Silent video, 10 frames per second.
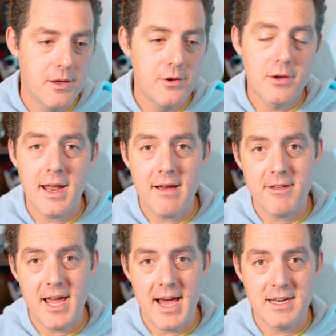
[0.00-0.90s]
You can have
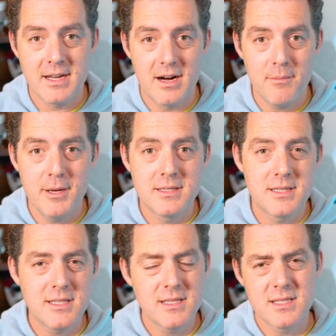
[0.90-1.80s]
it add comments.
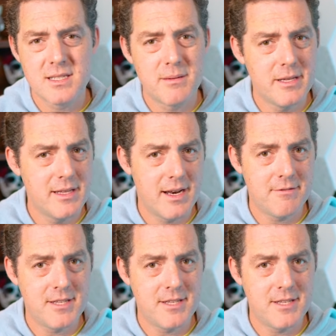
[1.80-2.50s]
This isn't something that I've